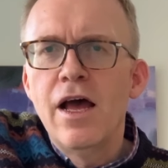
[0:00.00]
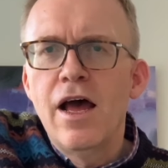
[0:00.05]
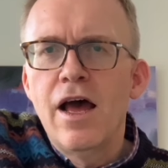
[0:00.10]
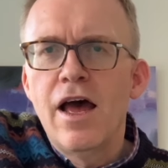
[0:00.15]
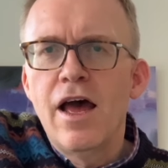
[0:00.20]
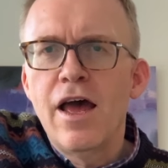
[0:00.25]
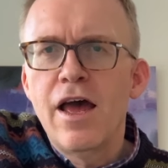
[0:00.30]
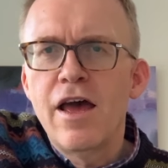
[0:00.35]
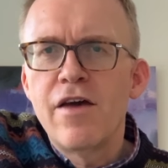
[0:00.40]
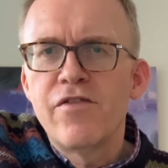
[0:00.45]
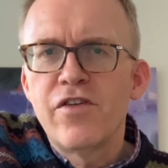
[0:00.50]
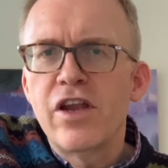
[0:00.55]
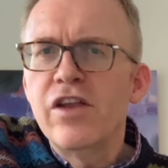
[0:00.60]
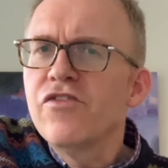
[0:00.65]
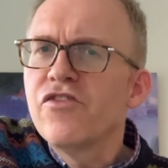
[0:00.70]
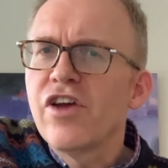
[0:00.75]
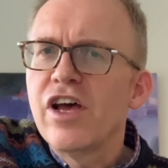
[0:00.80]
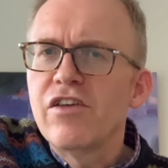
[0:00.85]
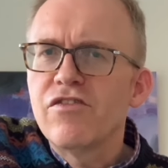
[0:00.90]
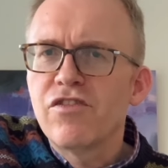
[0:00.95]
Uh, if you're
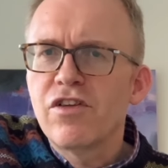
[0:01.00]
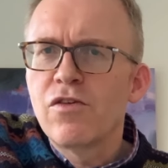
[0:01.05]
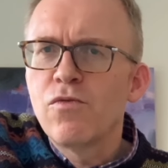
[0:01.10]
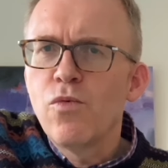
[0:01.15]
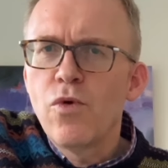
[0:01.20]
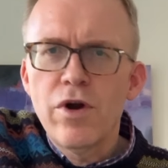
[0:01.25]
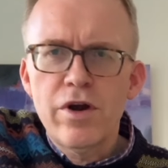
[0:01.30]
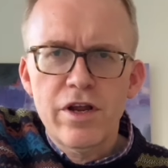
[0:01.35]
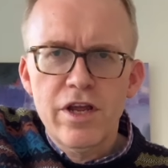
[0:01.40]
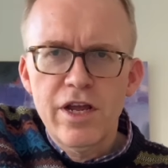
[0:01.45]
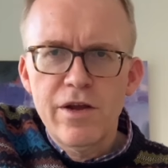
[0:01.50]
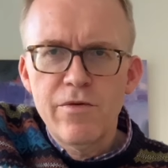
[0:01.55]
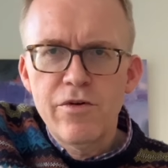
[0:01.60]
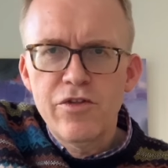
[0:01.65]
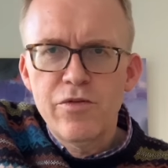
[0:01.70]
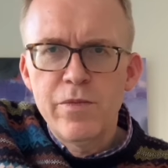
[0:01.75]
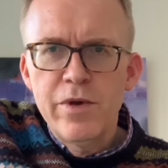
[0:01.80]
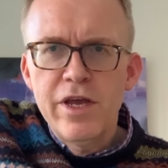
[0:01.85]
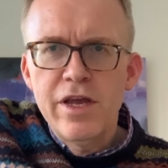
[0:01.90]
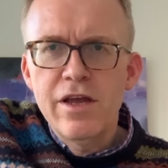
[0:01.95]
interested in working with
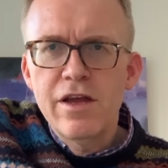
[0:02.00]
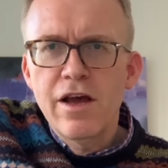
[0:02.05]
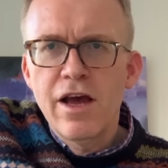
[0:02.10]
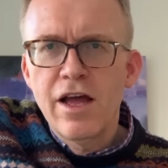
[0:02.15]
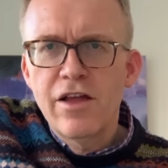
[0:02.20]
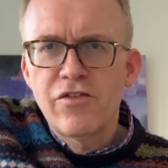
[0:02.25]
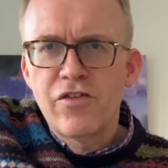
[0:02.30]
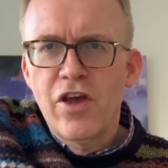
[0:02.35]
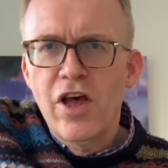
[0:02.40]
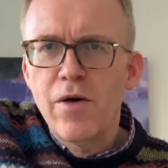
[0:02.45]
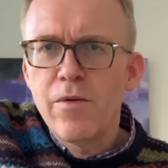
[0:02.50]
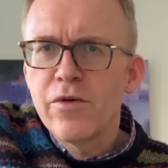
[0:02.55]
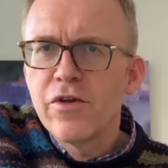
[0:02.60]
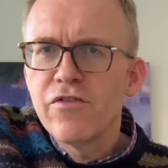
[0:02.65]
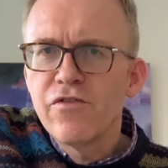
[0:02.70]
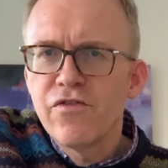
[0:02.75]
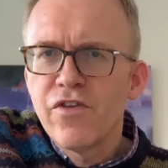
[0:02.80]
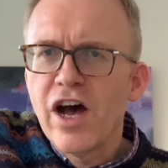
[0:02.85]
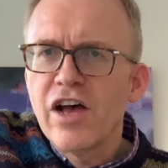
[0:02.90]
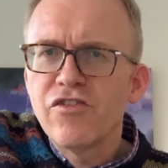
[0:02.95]
me uh, to help you
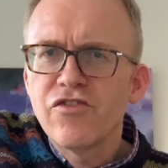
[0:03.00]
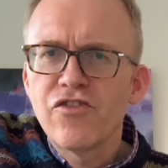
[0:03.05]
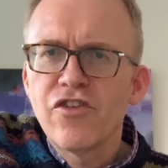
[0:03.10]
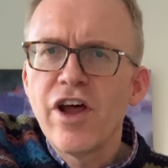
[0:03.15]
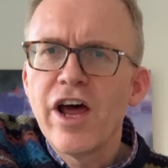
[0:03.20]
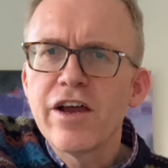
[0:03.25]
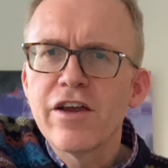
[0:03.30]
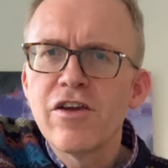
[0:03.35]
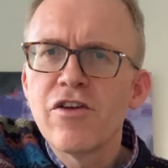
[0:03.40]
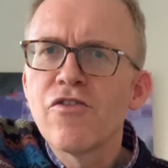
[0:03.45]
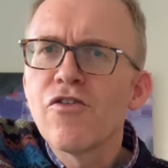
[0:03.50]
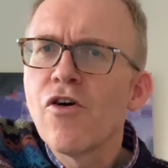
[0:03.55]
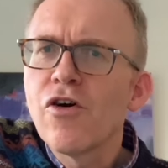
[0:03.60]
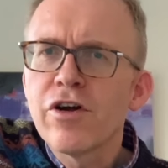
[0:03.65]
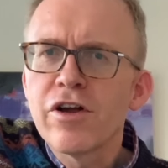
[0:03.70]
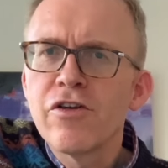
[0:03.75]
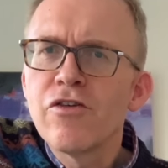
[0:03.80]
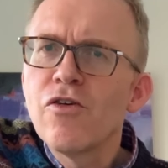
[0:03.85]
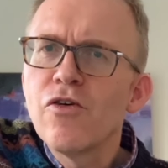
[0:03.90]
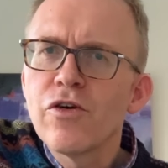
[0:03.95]
fast track your rock
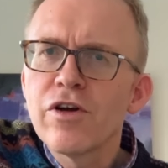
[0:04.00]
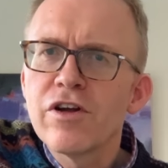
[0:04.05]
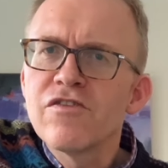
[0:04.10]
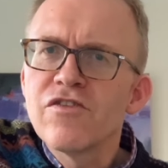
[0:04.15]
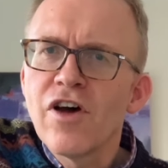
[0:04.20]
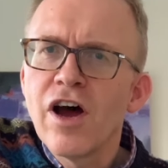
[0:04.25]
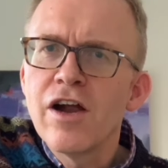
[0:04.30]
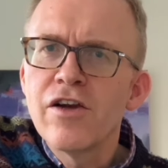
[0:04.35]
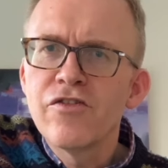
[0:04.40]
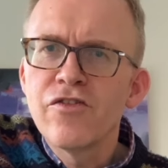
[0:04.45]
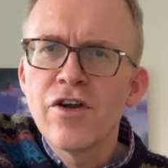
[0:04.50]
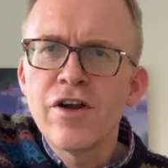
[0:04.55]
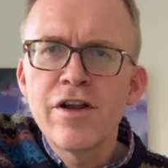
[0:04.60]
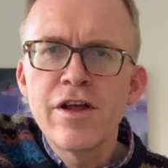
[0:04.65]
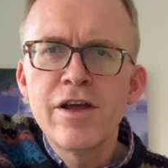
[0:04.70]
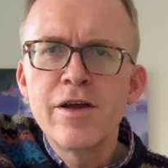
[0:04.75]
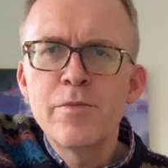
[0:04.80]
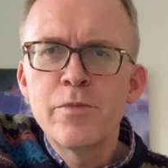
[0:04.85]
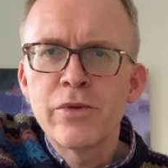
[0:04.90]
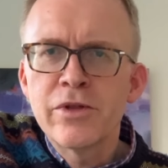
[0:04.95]
and roll guitar
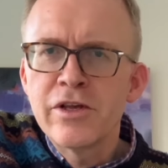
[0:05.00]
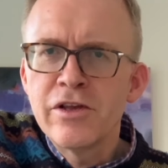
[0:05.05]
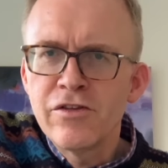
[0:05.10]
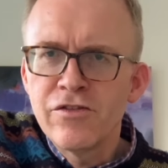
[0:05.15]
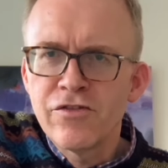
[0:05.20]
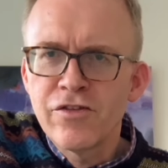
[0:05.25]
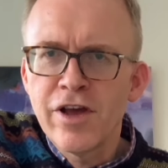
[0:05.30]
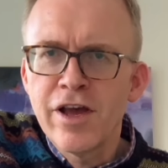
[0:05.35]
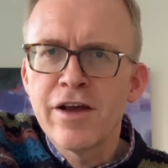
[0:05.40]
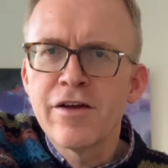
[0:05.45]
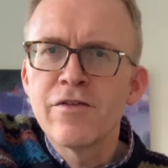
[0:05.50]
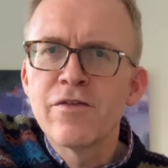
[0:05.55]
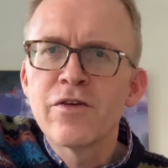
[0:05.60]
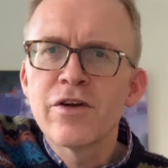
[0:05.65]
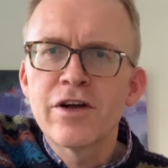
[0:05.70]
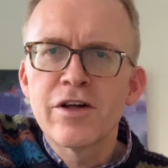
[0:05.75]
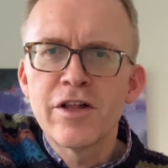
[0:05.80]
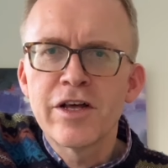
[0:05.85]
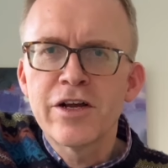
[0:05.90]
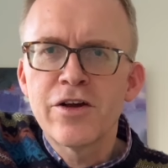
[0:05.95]
journey, please uh,
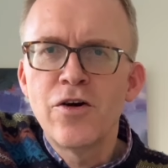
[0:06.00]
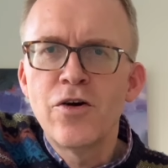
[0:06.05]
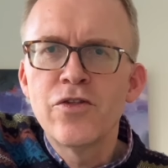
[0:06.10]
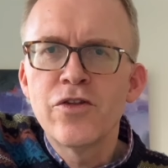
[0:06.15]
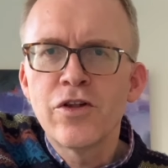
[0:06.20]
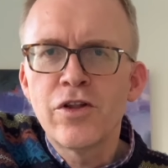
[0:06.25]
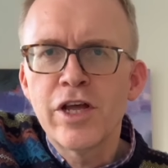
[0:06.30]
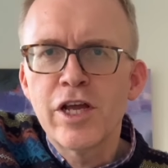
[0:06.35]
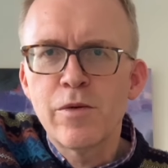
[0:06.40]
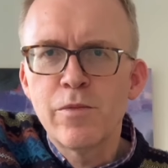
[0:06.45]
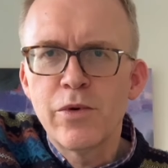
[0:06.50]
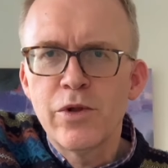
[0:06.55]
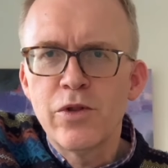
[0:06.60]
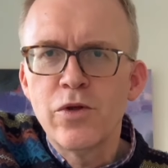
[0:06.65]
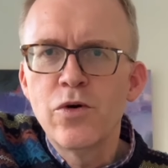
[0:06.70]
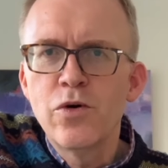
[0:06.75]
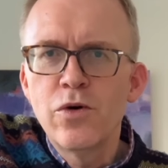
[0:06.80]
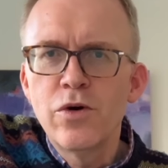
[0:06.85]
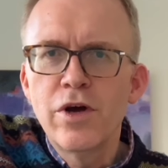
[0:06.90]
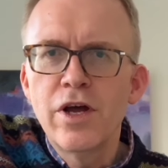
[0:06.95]
click on the link
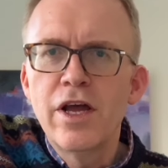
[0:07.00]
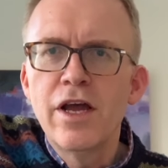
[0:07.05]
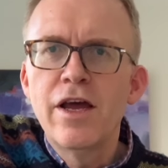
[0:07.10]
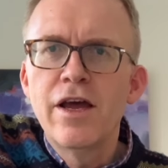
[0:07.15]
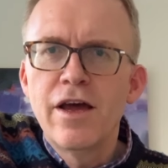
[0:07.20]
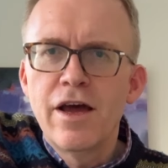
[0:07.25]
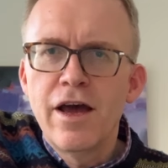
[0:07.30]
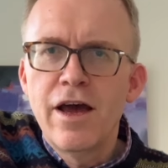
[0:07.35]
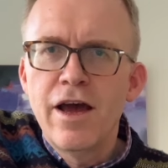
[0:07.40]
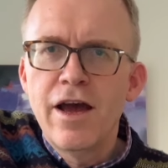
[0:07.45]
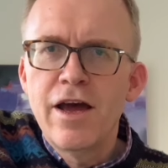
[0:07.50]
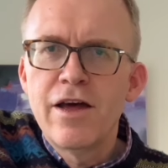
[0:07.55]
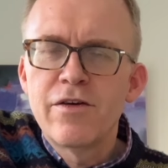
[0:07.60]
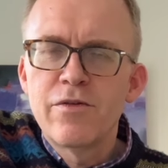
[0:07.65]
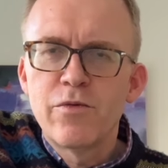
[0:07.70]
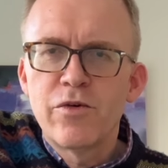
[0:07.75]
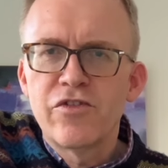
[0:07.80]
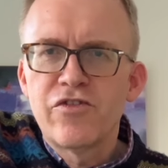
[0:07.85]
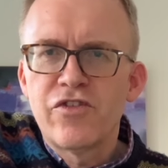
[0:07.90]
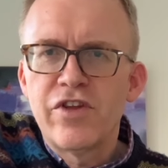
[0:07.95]
below, uh,
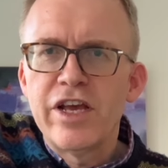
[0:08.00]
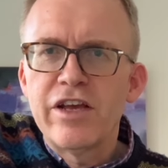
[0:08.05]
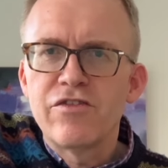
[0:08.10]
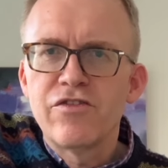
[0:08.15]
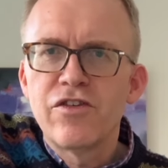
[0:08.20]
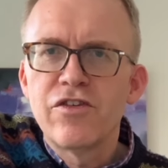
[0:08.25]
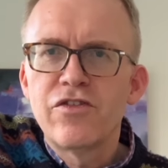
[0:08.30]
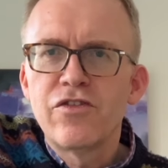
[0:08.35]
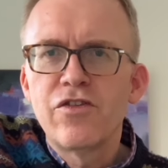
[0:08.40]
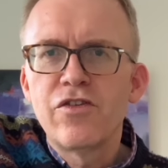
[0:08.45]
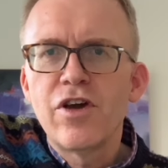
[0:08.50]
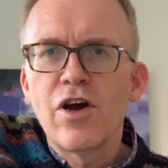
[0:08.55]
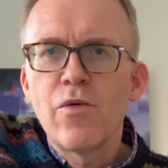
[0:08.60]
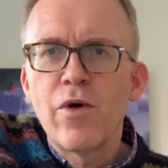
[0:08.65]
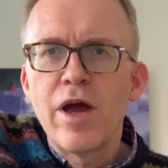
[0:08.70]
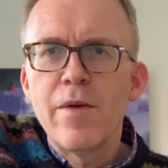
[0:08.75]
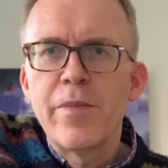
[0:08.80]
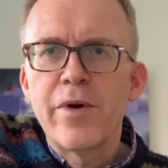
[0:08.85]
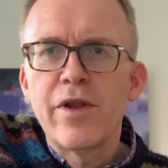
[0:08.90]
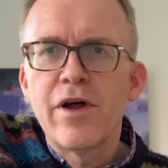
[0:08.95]
which takes you to a
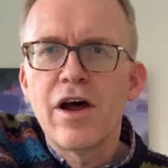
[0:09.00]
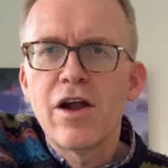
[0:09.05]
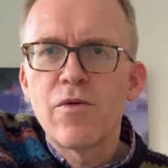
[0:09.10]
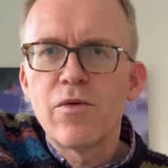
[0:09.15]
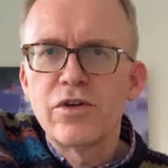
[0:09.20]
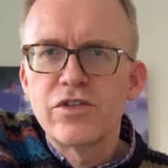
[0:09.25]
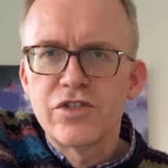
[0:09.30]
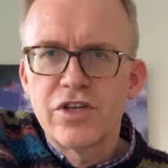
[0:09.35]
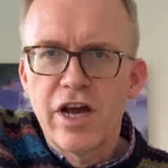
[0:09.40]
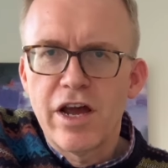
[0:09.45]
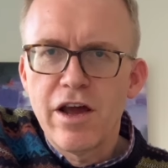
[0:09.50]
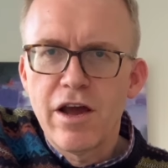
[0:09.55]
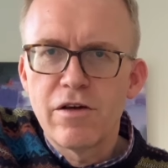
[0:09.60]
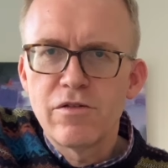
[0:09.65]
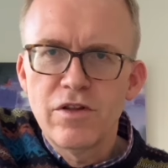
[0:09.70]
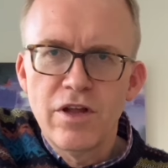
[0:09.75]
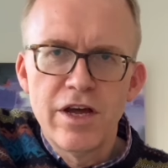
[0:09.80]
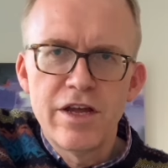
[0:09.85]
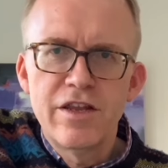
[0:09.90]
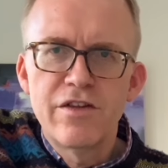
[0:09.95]
webinar which I
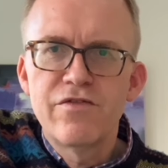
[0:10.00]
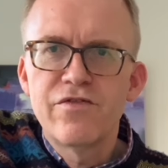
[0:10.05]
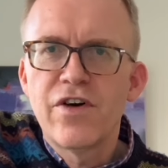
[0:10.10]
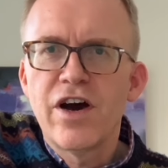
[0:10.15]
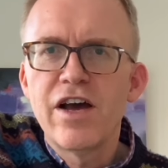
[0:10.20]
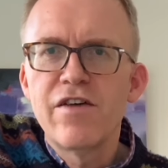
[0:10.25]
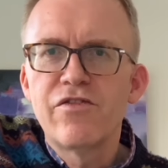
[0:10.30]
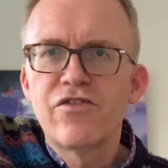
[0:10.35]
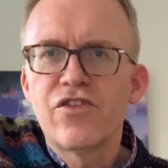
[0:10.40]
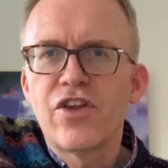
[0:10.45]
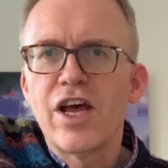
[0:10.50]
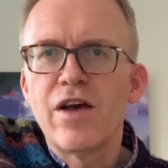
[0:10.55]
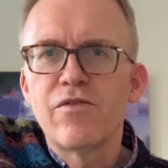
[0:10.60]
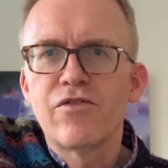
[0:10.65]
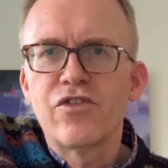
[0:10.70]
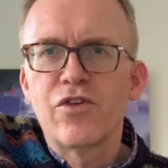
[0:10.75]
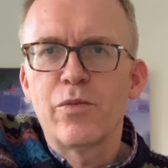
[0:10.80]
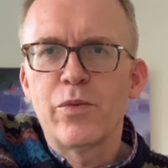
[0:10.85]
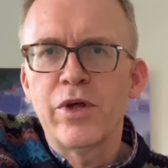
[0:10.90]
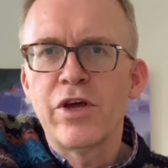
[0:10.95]
outline the five steps
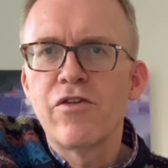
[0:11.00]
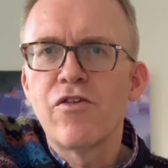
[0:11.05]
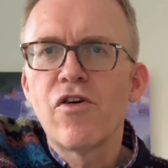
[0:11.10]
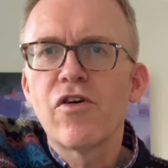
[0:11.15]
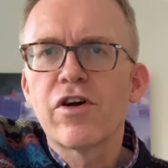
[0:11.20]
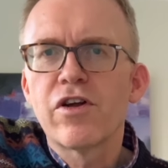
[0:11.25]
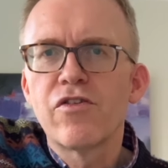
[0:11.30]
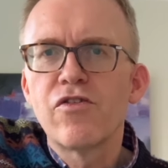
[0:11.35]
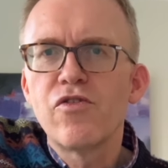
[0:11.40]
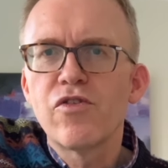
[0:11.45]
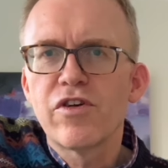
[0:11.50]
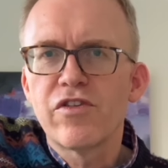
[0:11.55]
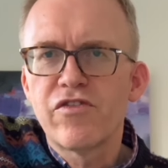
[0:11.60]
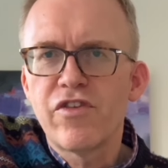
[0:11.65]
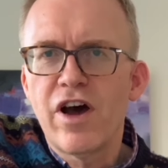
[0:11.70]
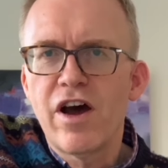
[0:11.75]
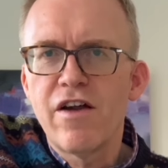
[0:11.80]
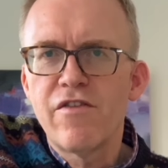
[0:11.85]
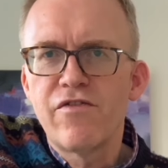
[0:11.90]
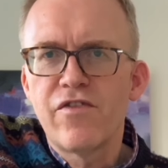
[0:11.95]
to playing rock and roll
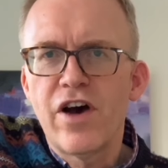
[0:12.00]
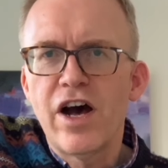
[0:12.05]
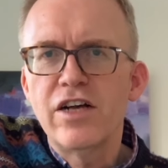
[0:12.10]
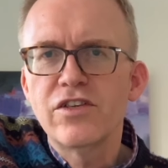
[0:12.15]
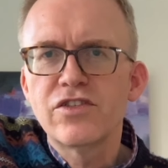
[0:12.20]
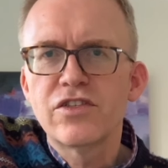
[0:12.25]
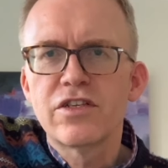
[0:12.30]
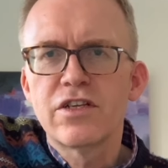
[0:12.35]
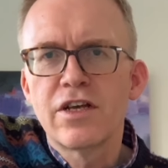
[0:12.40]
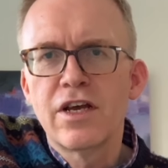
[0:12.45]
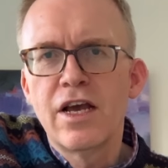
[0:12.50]
guitar fast.